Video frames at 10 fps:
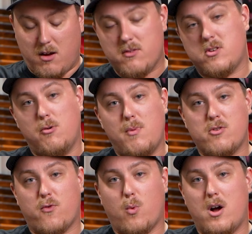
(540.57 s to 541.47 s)
you all so
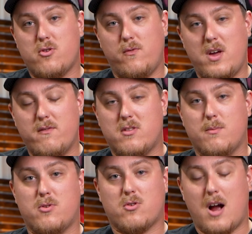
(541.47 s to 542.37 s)
much for watching. If you haven't
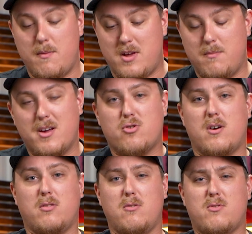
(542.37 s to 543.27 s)
subscribed yet, make sure
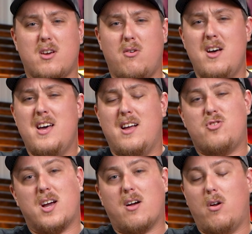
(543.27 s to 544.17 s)
to do so and
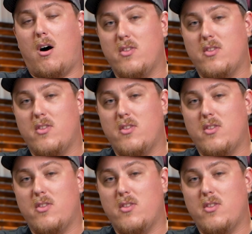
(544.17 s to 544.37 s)
check out all